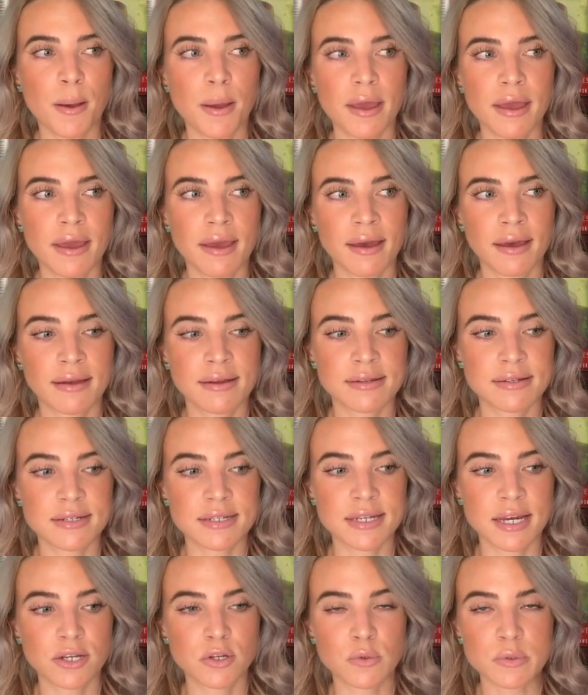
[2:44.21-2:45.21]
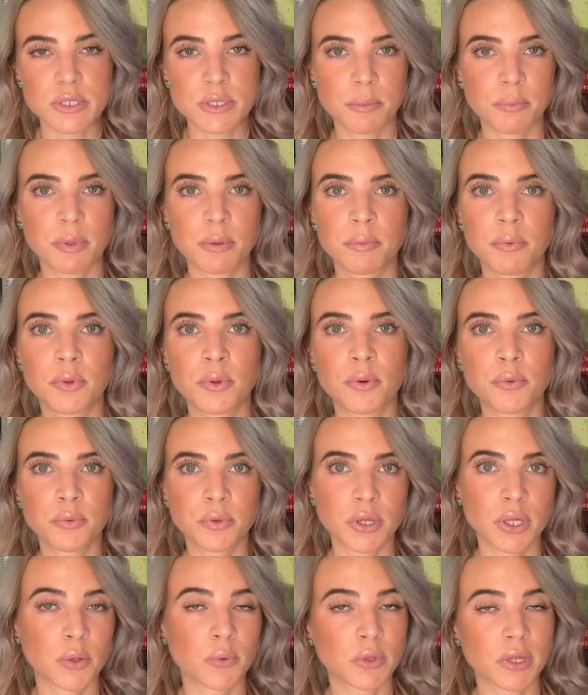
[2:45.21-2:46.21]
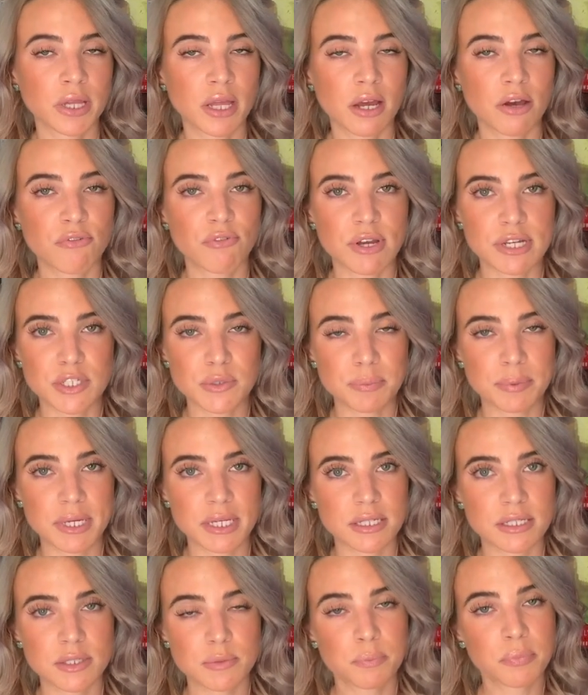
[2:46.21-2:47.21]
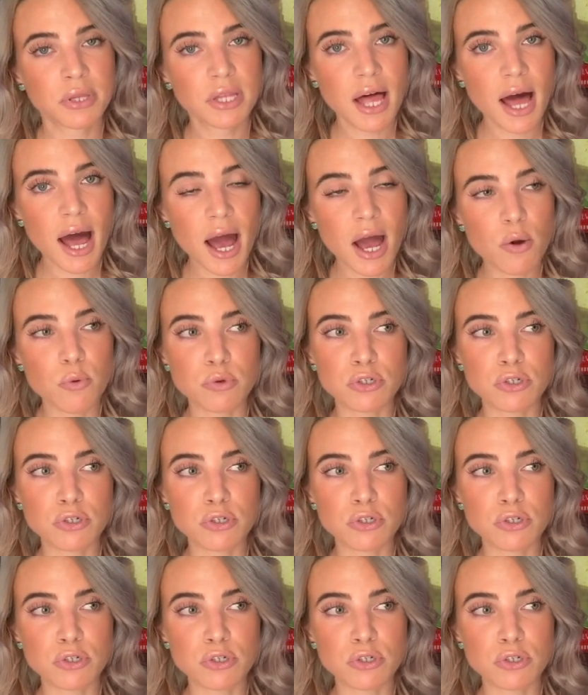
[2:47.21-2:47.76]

and I know some people really only like a fast paced plot,